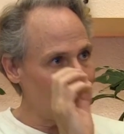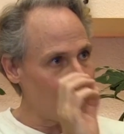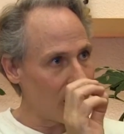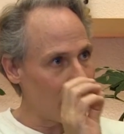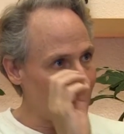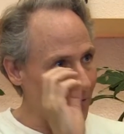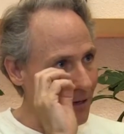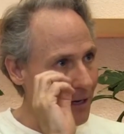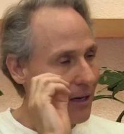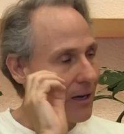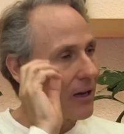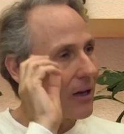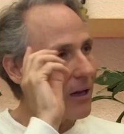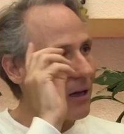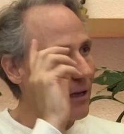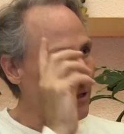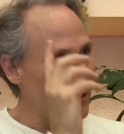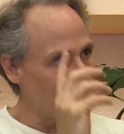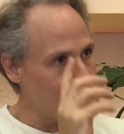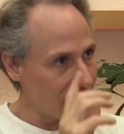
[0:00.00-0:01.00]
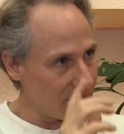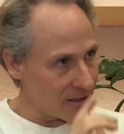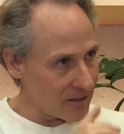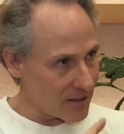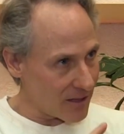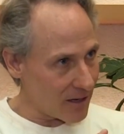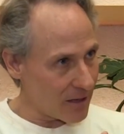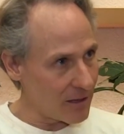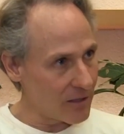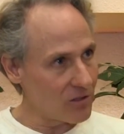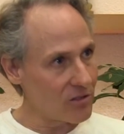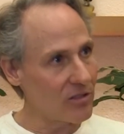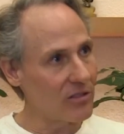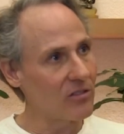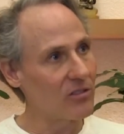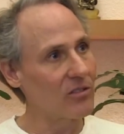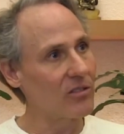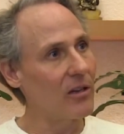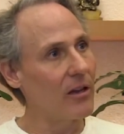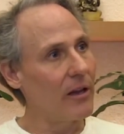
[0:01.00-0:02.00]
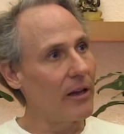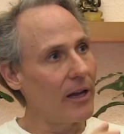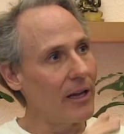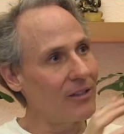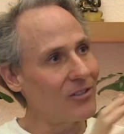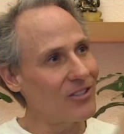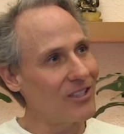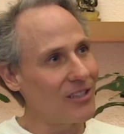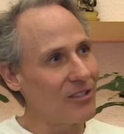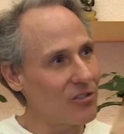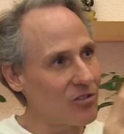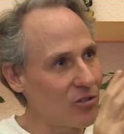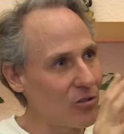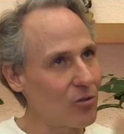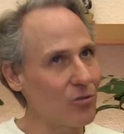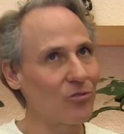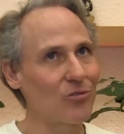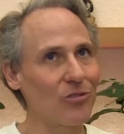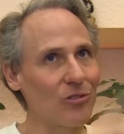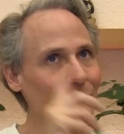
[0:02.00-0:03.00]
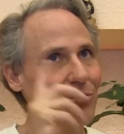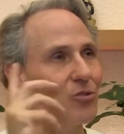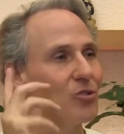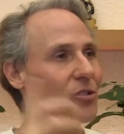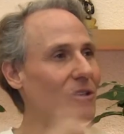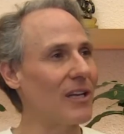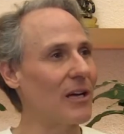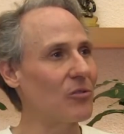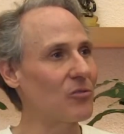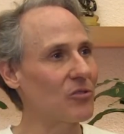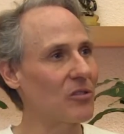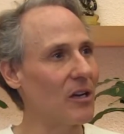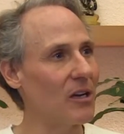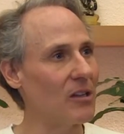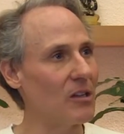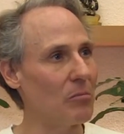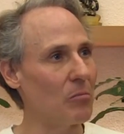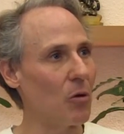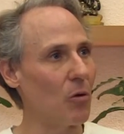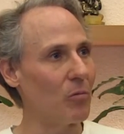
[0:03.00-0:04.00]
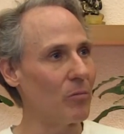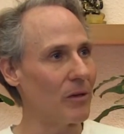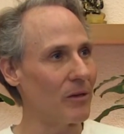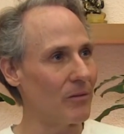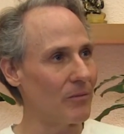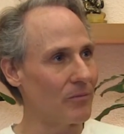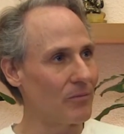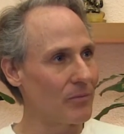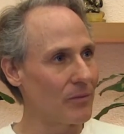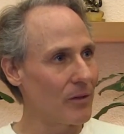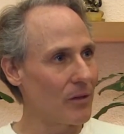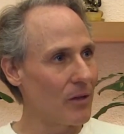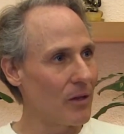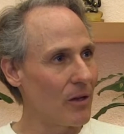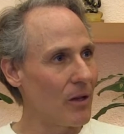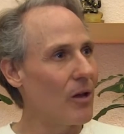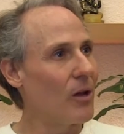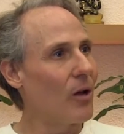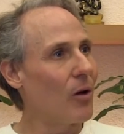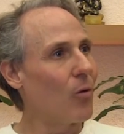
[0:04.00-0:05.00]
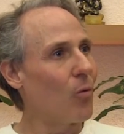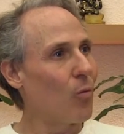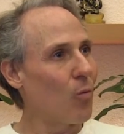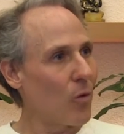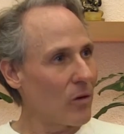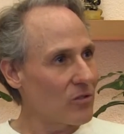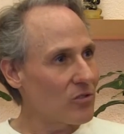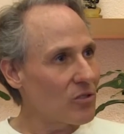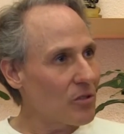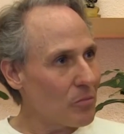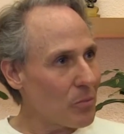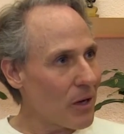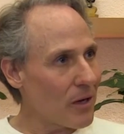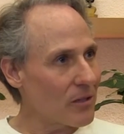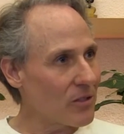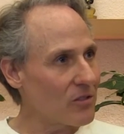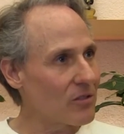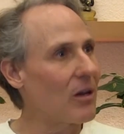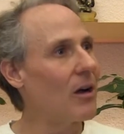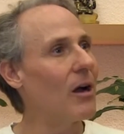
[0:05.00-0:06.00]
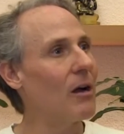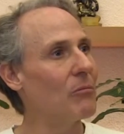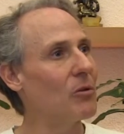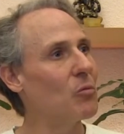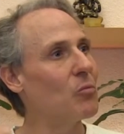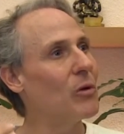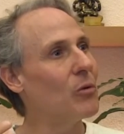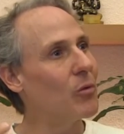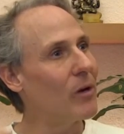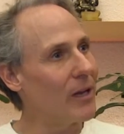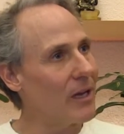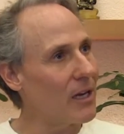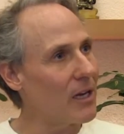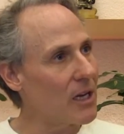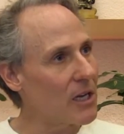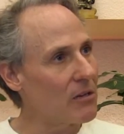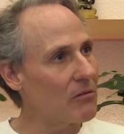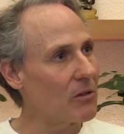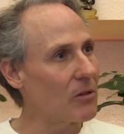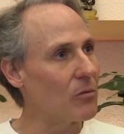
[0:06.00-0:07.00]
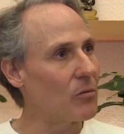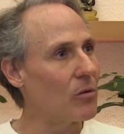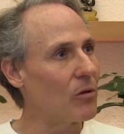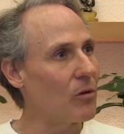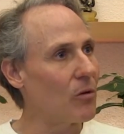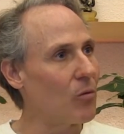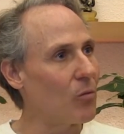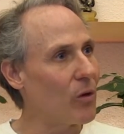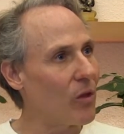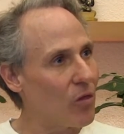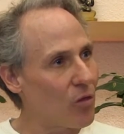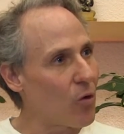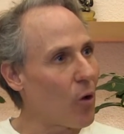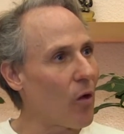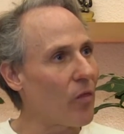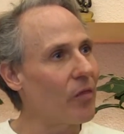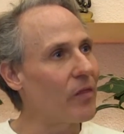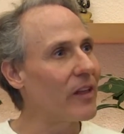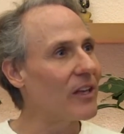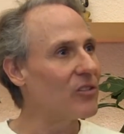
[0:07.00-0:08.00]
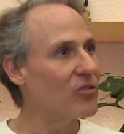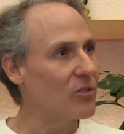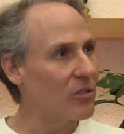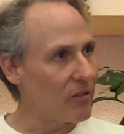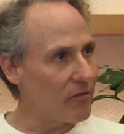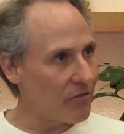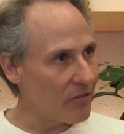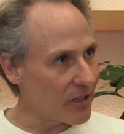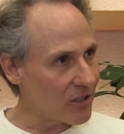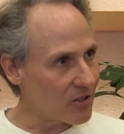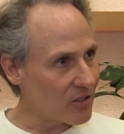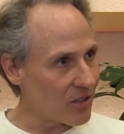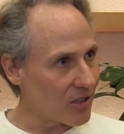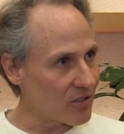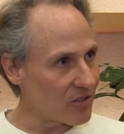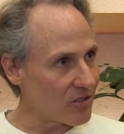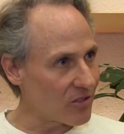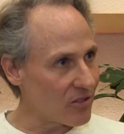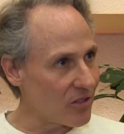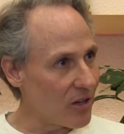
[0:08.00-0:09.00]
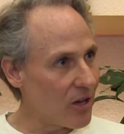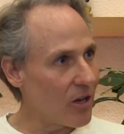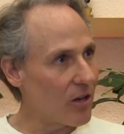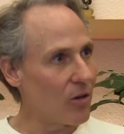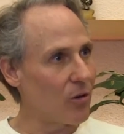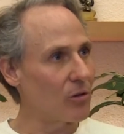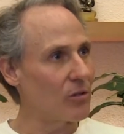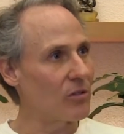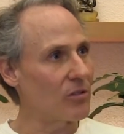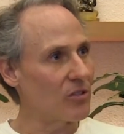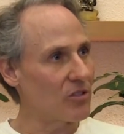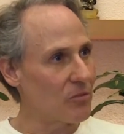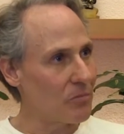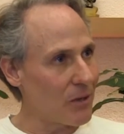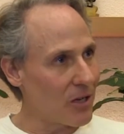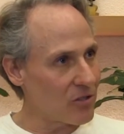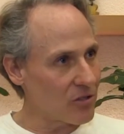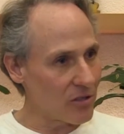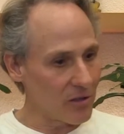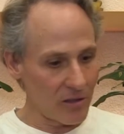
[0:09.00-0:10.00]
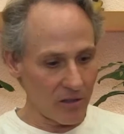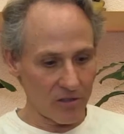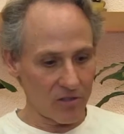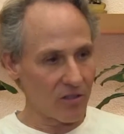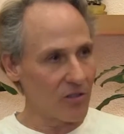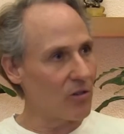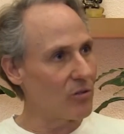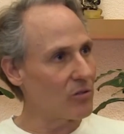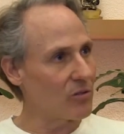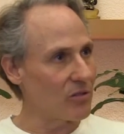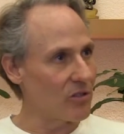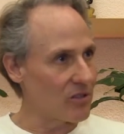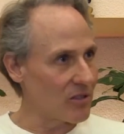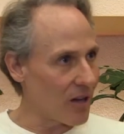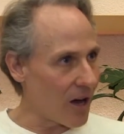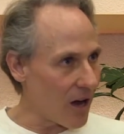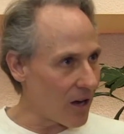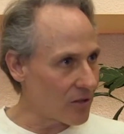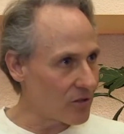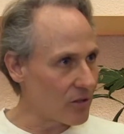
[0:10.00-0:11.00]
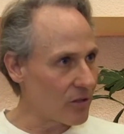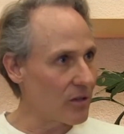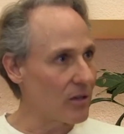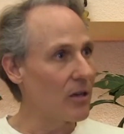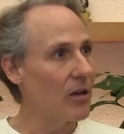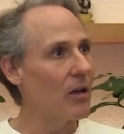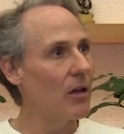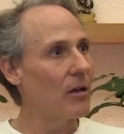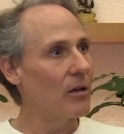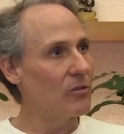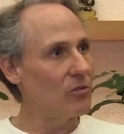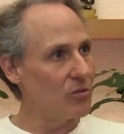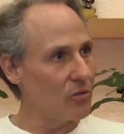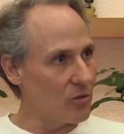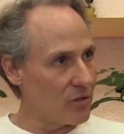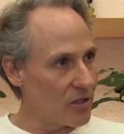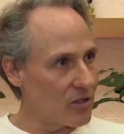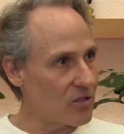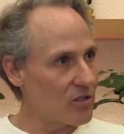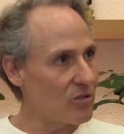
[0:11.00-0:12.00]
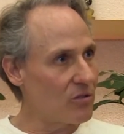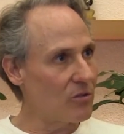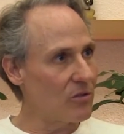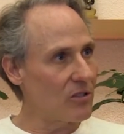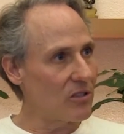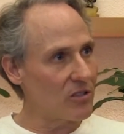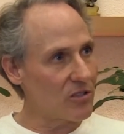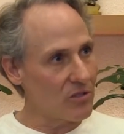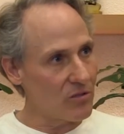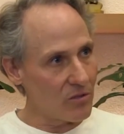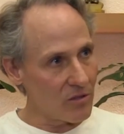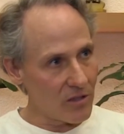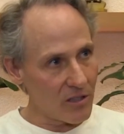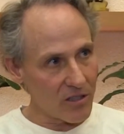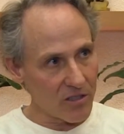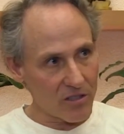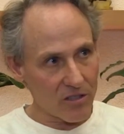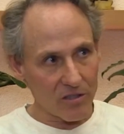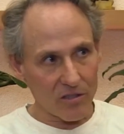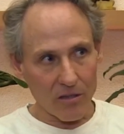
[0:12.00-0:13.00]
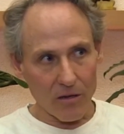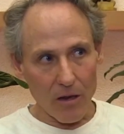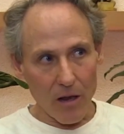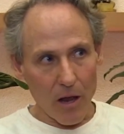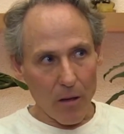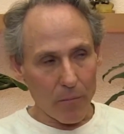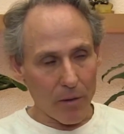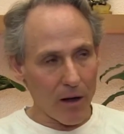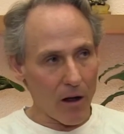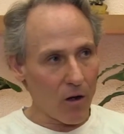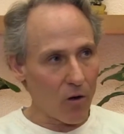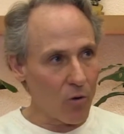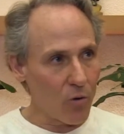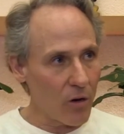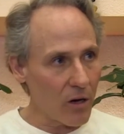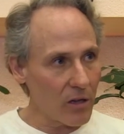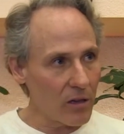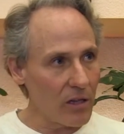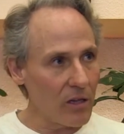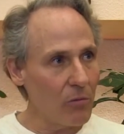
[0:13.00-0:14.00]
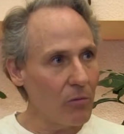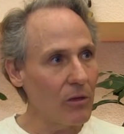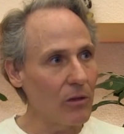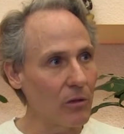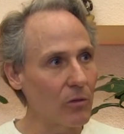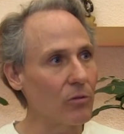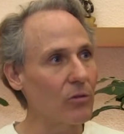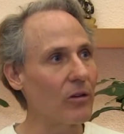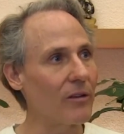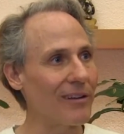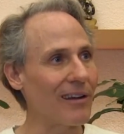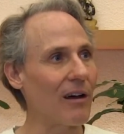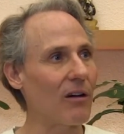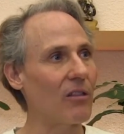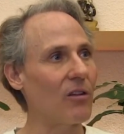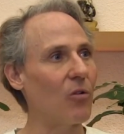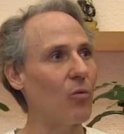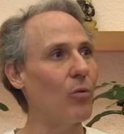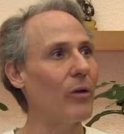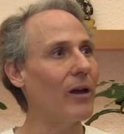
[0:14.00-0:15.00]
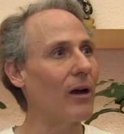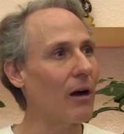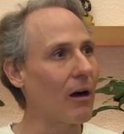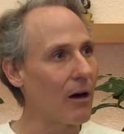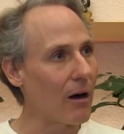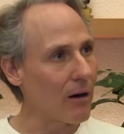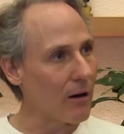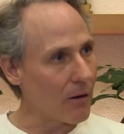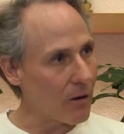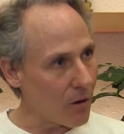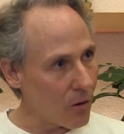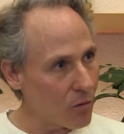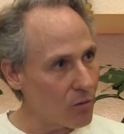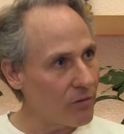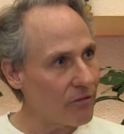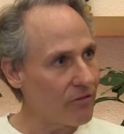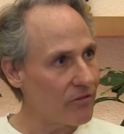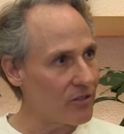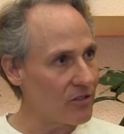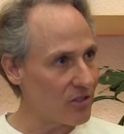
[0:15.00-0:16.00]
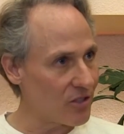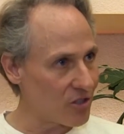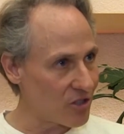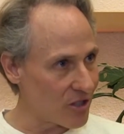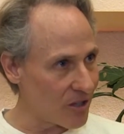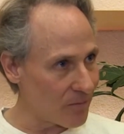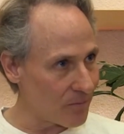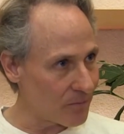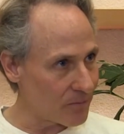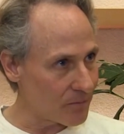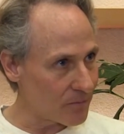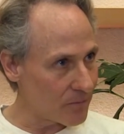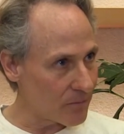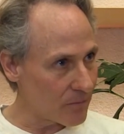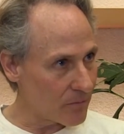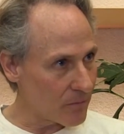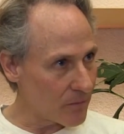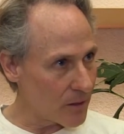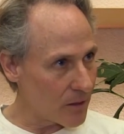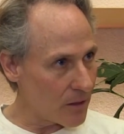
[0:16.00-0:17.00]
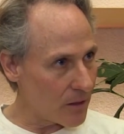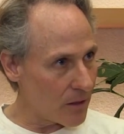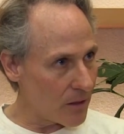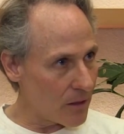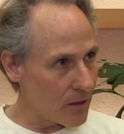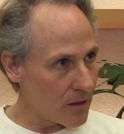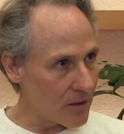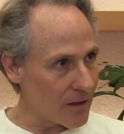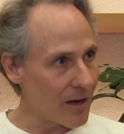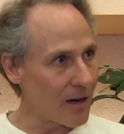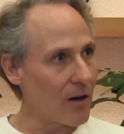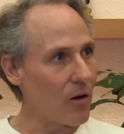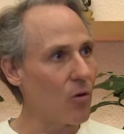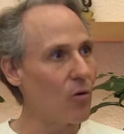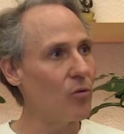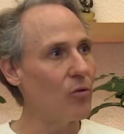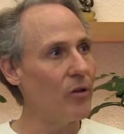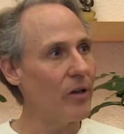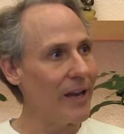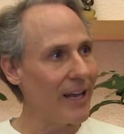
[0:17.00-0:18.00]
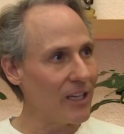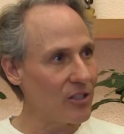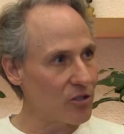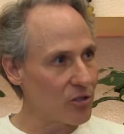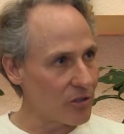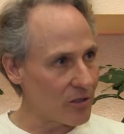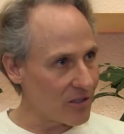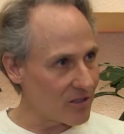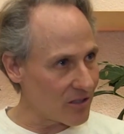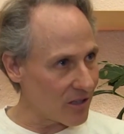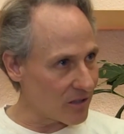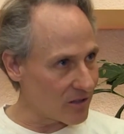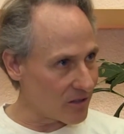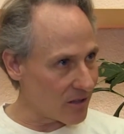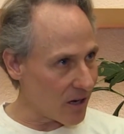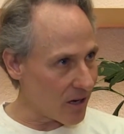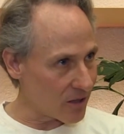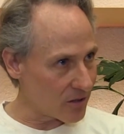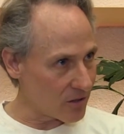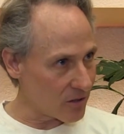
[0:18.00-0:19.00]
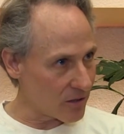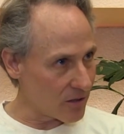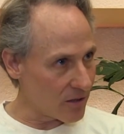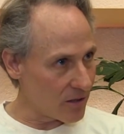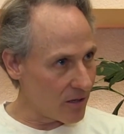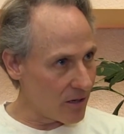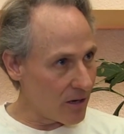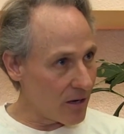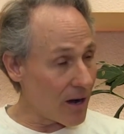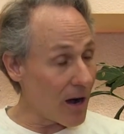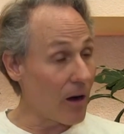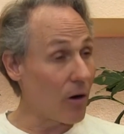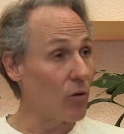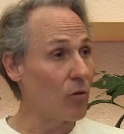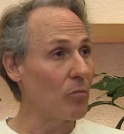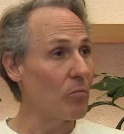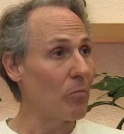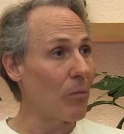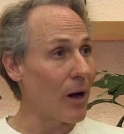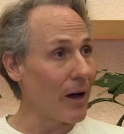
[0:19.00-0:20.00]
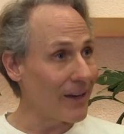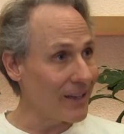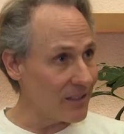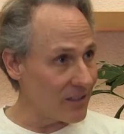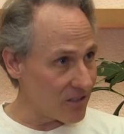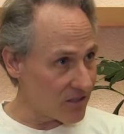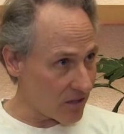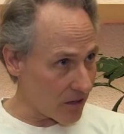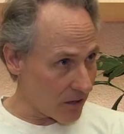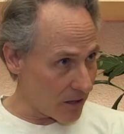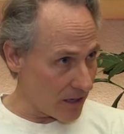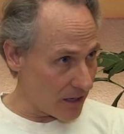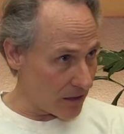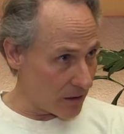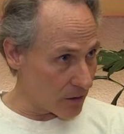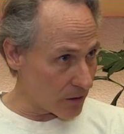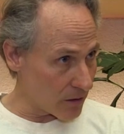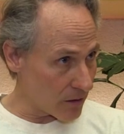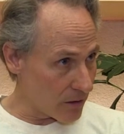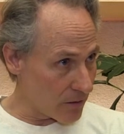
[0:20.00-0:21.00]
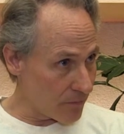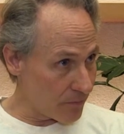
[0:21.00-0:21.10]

caring, let intelligence, and see there's no solution outside the moment. Once upon a time when we were ignorant, we thought things could fix us. Go to the specialist, go to the doctor, do this, do this, do this. But how quickly we learn now that we are our own physician, that our own nature is our doctor, our own mind is our healer,